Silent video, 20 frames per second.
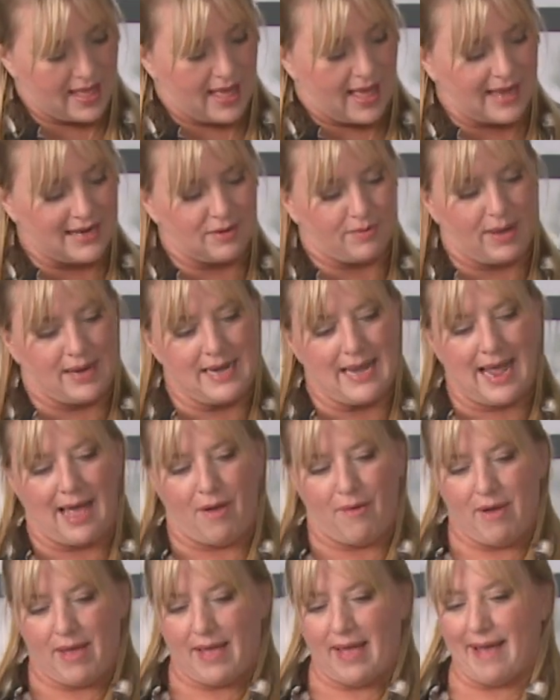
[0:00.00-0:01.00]
Anyway,
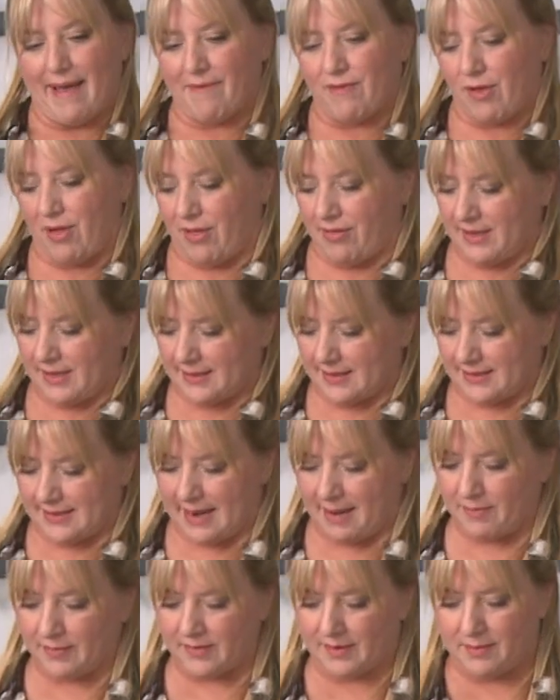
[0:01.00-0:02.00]
now I have all these
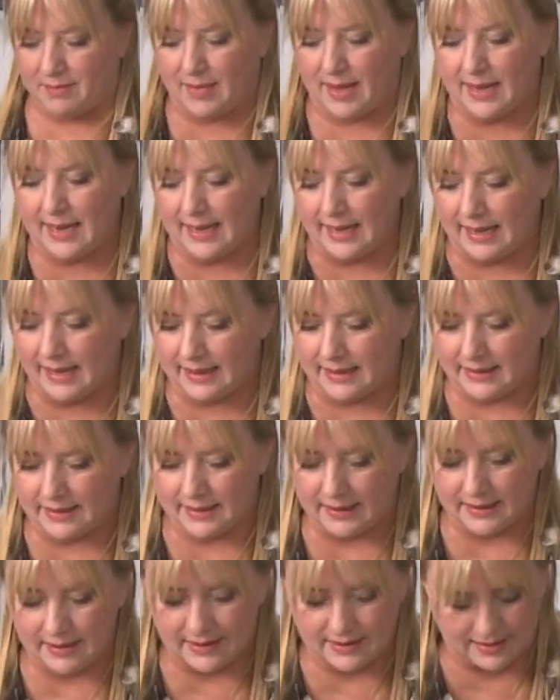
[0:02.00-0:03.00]
stems in my hand,
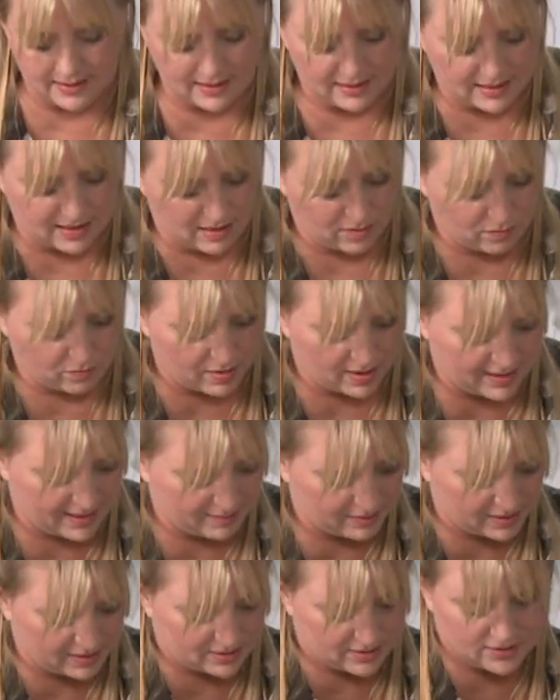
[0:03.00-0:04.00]
and what
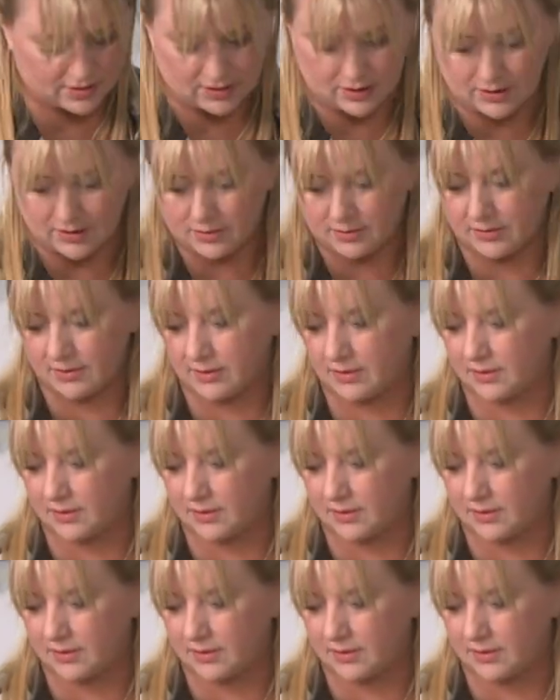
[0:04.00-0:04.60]
I'm going to do